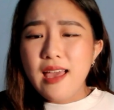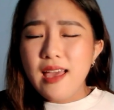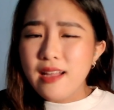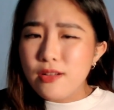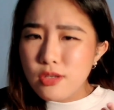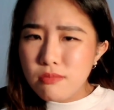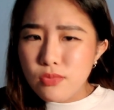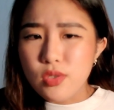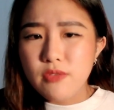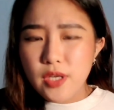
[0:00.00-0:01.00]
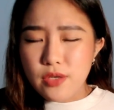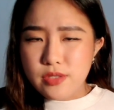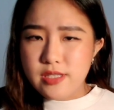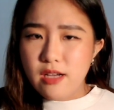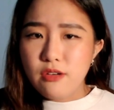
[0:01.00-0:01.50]
And how do you motivate
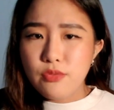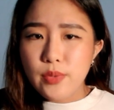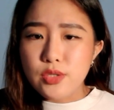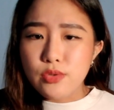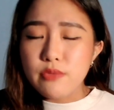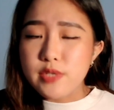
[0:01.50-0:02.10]
yourself when doing